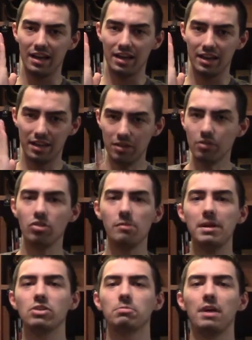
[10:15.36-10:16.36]
Here's a
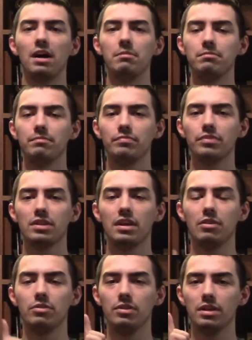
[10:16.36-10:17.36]
major problem.
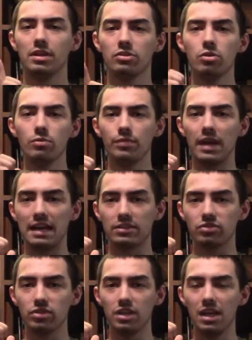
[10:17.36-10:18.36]
Now, in Truve,
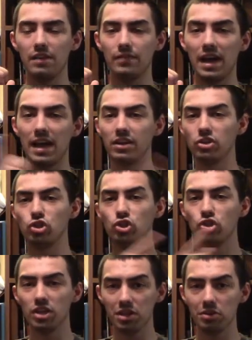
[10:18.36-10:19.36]
actually, if I had a
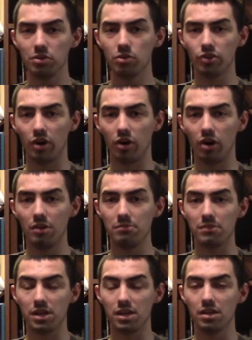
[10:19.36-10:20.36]
shield on
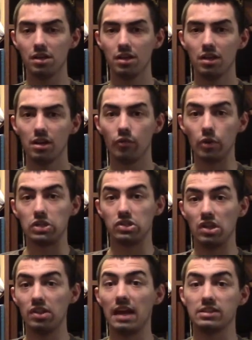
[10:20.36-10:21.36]
me, of which
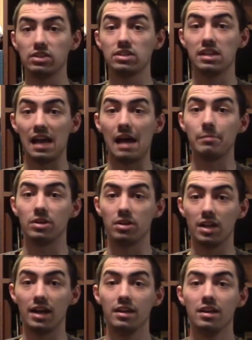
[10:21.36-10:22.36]
this actually did happen a
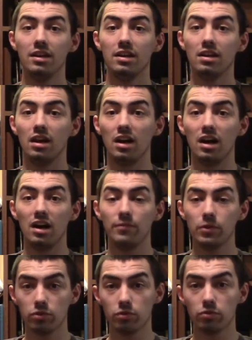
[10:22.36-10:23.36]
lot,
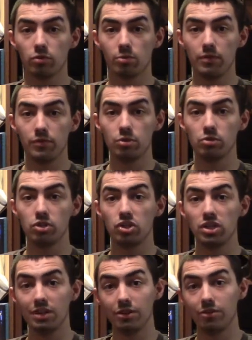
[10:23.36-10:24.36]
foot soldiers would have used
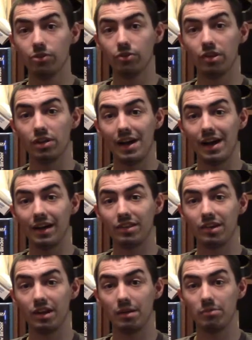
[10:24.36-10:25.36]
shields a lot of
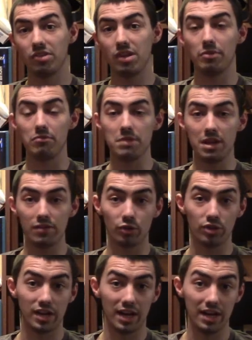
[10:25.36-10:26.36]
times, same with
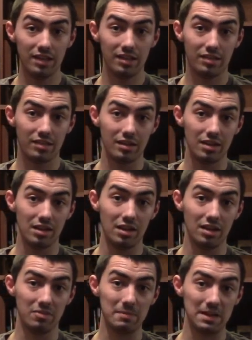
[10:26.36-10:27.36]
medieval knights,
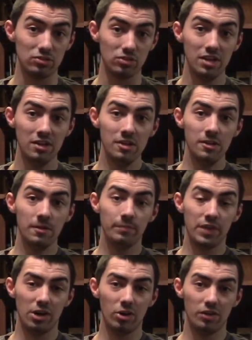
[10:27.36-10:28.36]
especially.
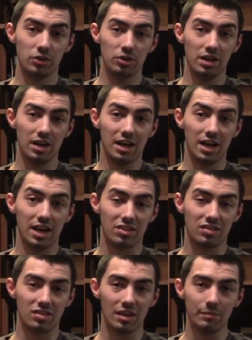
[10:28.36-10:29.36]
However,
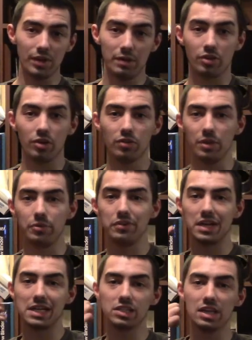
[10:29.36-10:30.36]
sometimes, though, they would
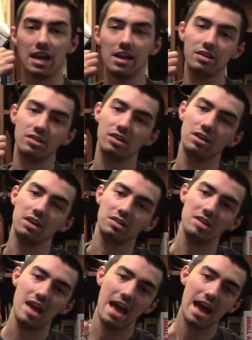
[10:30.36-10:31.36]
have actually had it
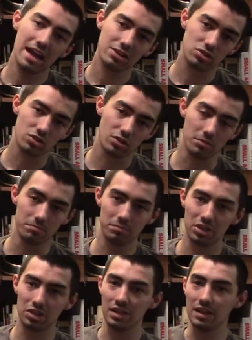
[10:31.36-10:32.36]
attached to them,
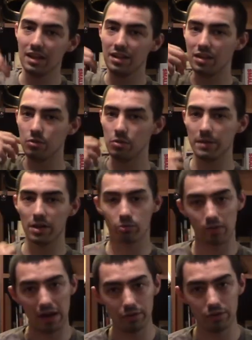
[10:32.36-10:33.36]
but the thing is, it would be
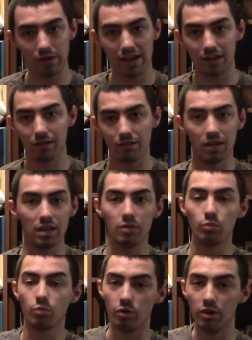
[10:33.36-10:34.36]
around their neck, and they
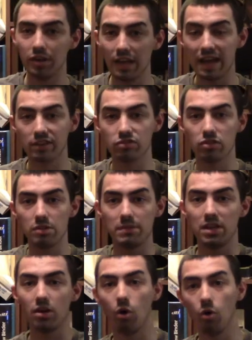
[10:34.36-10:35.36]
wouldn't actually
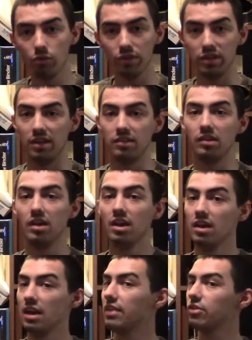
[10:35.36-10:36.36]
be holding it.
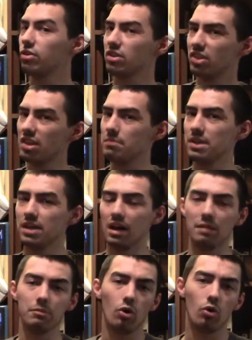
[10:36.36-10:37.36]
As you can see me,
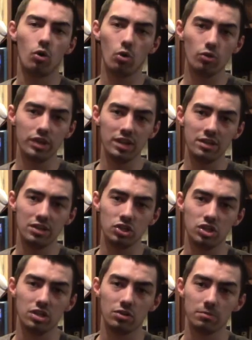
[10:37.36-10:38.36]
I'm holding the
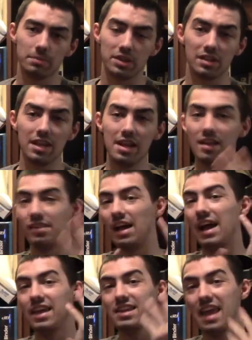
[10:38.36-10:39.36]
shield, but the thing is,
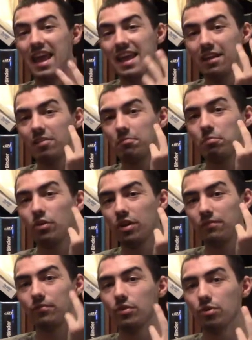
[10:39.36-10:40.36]
I can't put
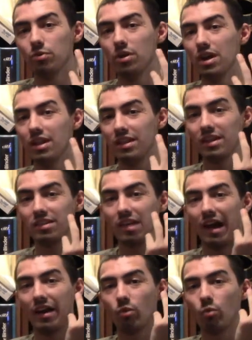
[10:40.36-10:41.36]
it through the
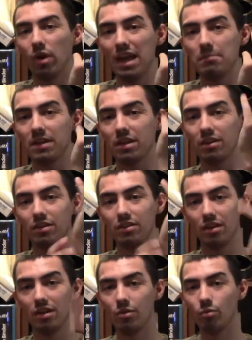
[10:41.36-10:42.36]
entire way
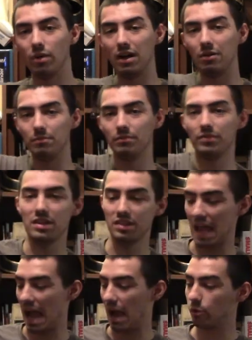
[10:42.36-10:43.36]
because, well,
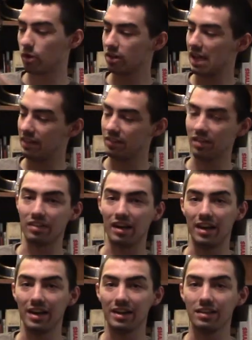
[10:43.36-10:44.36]
this hourglass
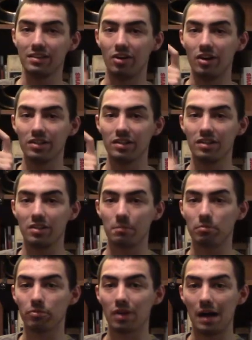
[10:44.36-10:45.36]
design causes the
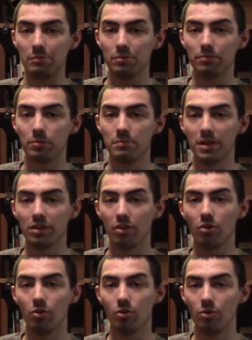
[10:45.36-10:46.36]
problem for me to
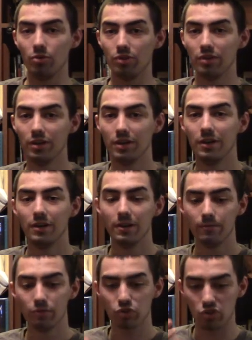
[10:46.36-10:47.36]
hold.
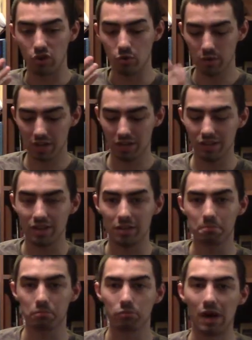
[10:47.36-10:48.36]
So we could see
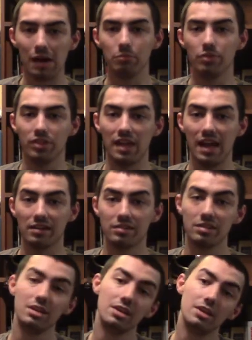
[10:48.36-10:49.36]
the problem with
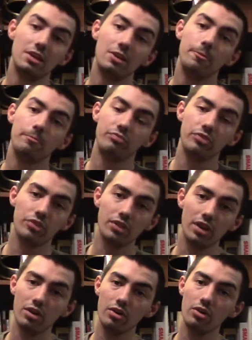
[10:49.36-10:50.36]
that.
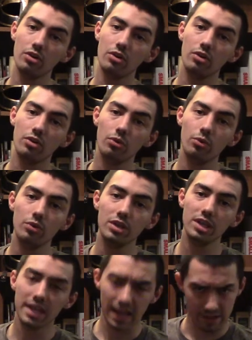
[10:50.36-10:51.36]
So,
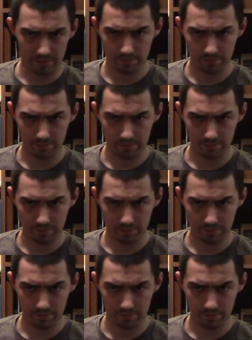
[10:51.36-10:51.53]
yeah.